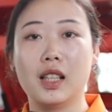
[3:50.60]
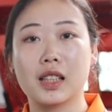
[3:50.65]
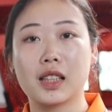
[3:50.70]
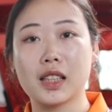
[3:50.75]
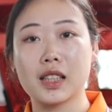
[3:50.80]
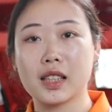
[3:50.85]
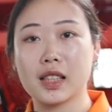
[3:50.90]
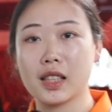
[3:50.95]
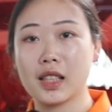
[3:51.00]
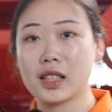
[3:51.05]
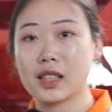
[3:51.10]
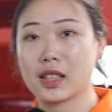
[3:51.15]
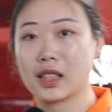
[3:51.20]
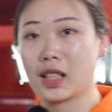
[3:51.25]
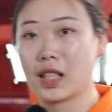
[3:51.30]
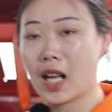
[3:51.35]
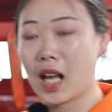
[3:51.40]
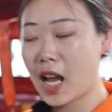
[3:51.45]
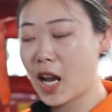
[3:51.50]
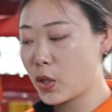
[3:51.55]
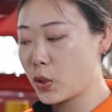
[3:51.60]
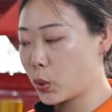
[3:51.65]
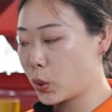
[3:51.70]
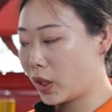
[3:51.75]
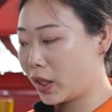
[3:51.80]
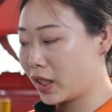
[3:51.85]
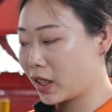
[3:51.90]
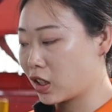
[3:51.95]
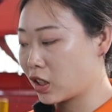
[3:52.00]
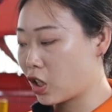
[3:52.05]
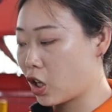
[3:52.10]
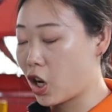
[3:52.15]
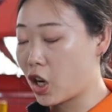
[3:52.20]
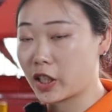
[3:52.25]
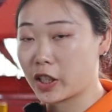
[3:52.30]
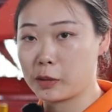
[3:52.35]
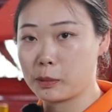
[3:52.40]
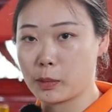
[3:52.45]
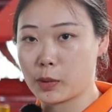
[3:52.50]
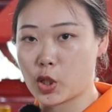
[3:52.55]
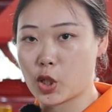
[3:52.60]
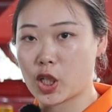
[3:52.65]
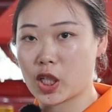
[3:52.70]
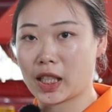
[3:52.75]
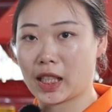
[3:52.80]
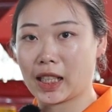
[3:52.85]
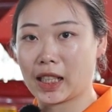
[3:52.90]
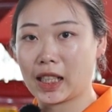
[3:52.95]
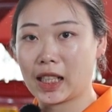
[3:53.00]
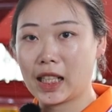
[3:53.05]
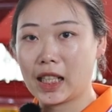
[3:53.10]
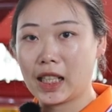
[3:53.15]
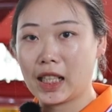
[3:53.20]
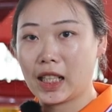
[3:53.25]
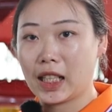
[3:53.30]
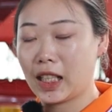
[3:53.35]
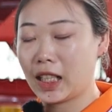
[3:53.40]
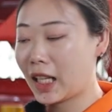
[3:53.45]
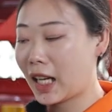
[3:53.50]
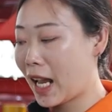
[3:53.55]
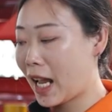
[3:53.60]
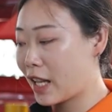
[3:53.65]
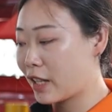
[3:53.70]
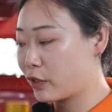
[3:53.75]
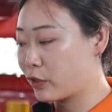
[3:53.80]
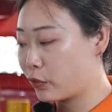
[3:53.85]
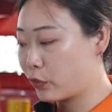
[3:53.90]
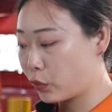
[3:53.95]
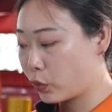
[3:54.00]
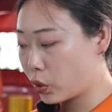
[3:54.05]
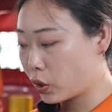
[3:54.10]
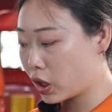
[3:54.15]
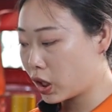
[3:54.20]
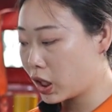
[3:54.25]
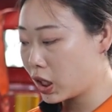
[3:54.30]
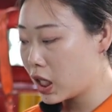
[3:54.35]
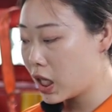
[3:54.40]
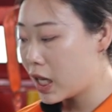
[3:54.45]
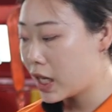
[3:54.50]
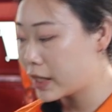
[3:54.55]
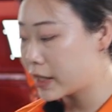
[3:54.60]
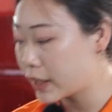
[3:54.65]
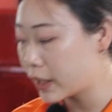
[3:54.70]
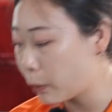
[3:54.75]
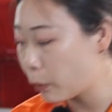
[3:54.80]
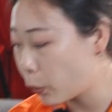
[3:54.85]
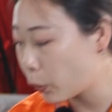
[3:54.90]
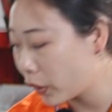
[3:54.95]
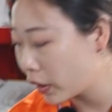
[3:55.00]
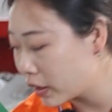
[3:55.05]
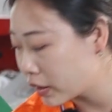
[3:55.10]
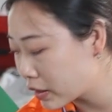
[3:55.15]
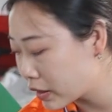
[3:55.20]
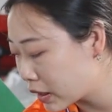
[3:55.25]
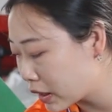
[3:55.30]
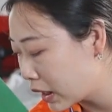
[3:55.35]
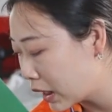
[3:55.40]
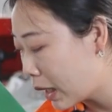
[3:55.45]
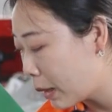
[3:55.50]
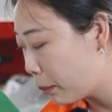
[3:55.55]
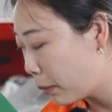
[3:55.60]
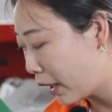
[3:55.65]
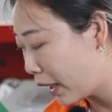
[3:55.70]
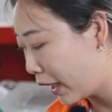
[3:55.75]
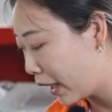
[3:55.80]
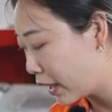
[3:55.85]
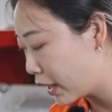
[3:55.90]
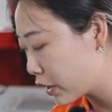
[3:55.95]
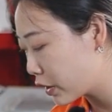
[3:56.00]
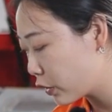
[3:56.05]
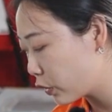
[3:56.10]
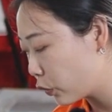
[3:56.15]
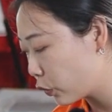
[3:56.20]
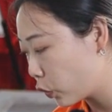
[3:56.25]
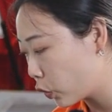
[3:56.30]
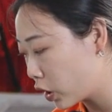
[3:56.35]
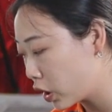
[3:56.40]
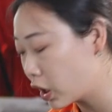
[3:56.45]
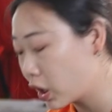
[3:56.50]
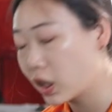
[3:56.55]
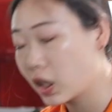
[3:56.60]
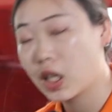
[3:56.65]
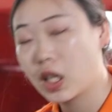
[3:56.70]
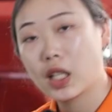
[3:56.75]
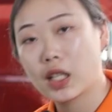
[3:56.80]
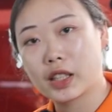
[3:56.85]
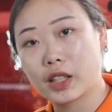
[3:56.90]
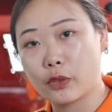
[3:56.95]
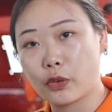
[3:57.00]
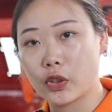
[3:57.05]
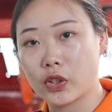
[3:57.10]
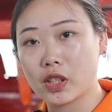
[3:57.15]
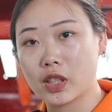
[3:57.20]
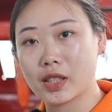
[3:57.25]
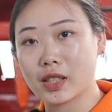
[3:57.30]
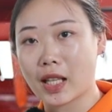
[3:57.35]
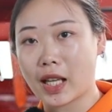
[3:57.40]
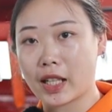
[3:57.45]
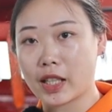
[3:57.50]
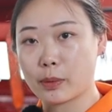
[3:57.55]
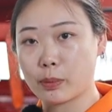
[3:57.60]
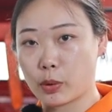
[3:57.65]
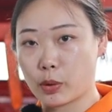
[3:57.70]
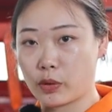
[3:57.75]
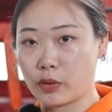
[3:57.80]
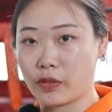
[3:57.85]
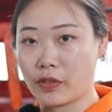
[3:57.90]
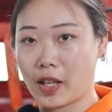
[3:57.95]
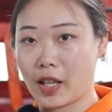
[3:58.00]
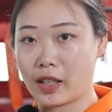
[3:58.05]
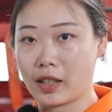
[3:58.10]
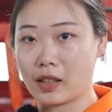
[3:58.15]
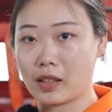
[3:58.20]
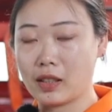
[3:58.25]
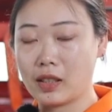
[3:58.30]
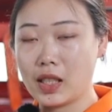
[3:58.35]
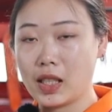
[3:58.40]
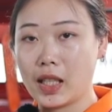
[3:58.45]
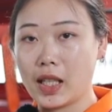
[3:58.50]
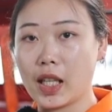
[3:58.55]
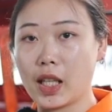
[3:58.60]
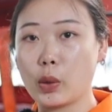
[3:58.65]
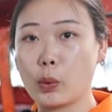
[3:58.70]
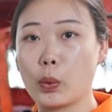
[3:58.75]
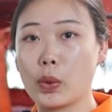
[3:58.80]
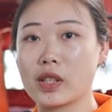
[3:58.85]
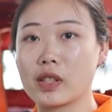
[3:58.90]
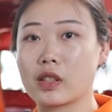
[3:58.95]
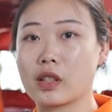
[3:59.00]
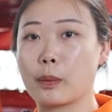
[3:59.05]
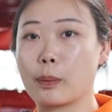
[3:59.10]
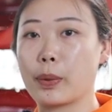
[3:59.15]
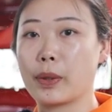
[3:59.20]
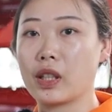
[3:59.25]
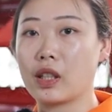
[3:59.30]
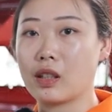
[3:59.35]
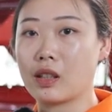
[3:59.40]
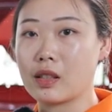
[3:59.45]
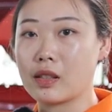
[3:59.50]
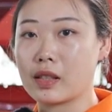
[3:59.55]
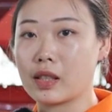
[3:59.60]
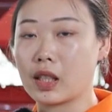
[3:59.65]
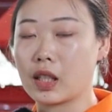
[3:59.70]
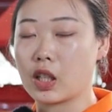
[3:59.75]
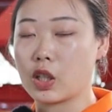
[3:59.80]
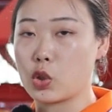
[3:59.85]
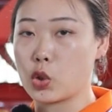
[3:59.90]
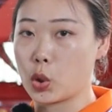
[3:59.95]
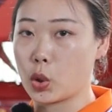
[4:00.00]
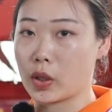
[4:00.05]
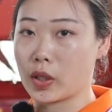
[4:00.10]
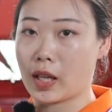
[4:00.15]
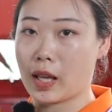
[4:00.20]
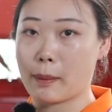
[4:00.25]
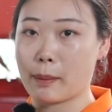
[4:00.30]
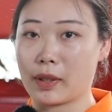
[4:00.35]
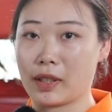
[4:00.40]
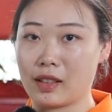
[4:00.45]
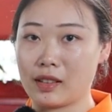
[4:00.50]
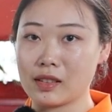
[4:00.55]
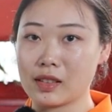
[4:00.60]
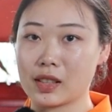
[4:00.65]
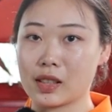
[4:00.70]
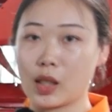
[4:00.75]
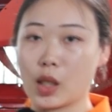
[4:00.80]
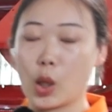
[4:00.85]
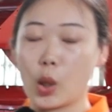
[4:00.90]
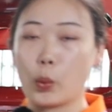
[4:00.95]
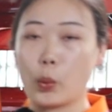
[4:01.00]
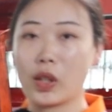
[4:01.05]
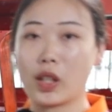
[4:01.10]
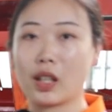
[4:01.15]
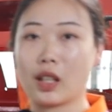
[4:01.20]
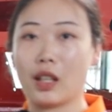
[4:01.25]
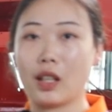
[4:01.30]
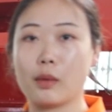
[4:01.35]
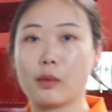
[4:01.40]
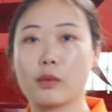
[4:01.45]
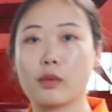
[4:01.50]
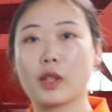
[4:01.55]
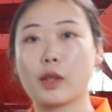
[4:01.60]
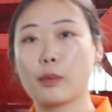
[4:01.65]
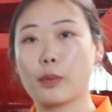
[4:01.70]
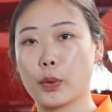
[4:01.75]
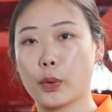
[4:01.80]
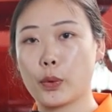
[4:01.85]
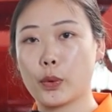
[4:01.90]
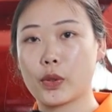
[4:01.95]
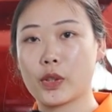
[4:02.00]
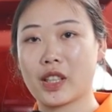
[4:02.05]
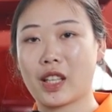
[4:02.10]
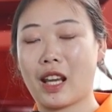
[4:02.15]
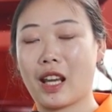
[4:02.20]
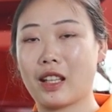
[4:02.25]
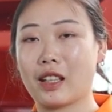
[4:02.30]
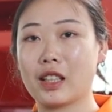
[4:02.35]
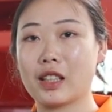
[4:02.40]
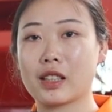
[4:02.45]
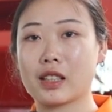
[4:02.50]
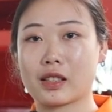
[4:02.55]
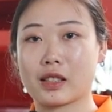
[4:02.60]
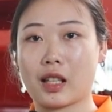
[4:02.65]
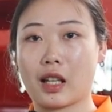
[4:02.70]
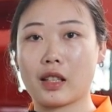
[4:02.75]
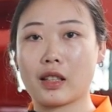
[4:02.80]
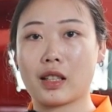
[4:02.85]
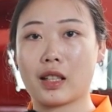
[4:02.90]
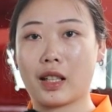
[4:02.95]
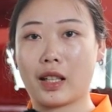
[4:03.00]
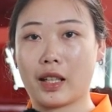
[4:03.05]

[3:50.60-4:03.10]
This is the hydraulic carting machine. It has 4 separate blades for different size profile. And with the PLC control cabinet, we can input any desired